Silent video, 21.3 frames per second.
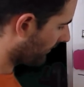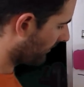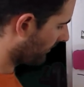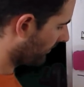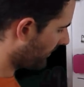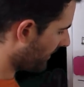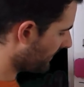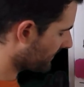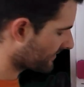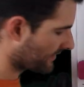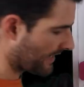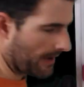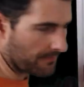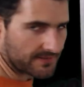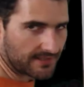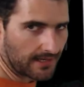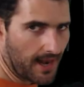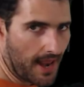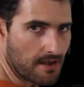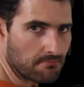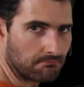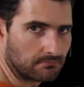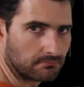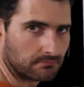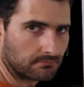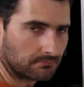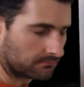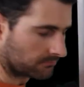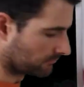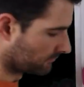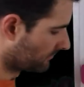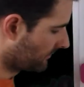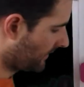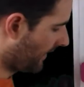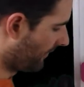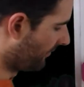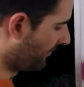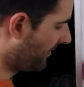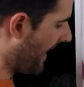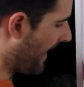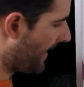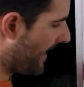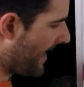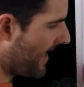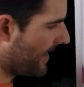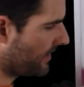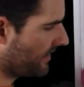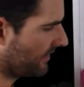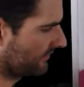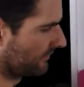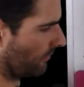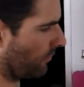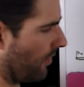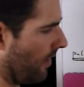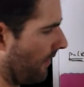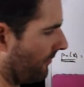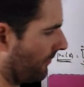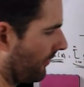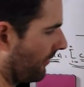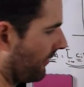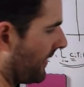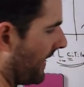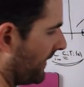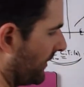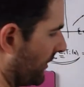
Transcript: this capital N, and that n is the one that